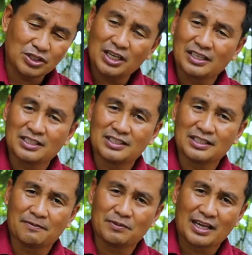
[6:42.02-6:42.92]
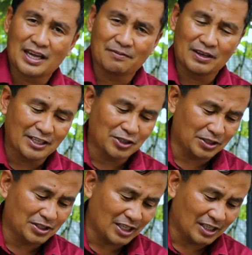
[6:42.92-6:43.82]
chicks if they have
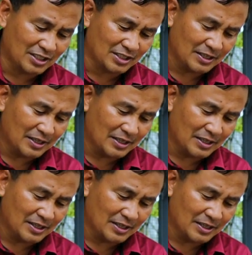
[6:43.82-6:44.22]
lesser chicks.